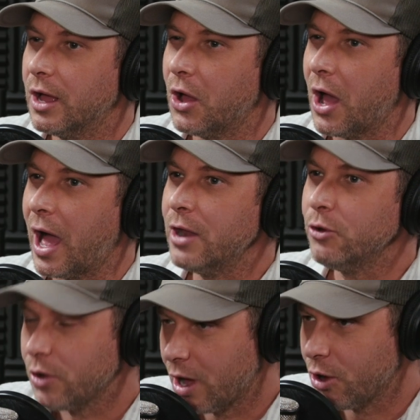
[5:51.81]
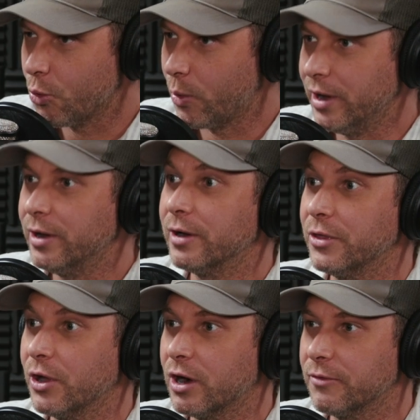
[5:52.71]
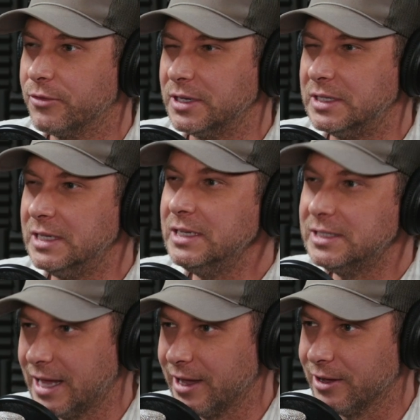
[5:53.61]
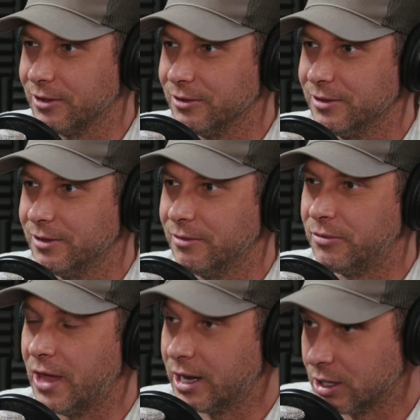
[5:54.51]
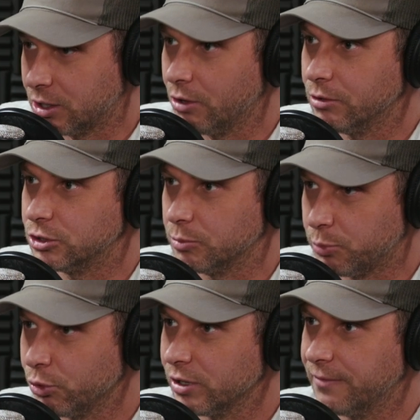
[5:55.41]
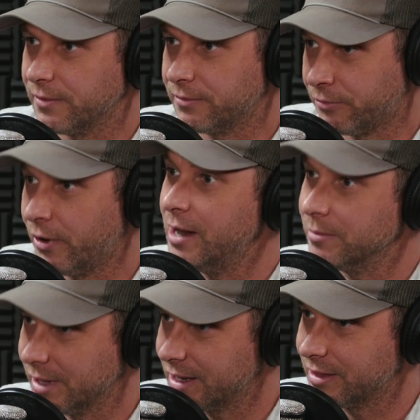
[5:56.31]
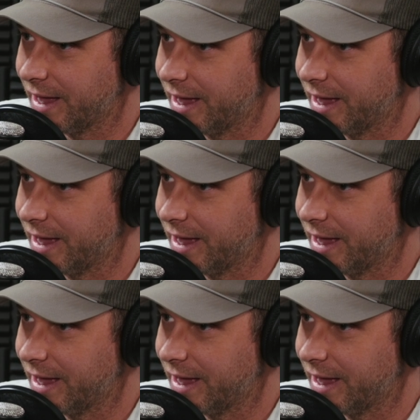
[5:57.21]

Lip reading: I don't know how aware they are of the detail that it goes to pull off a frame like that.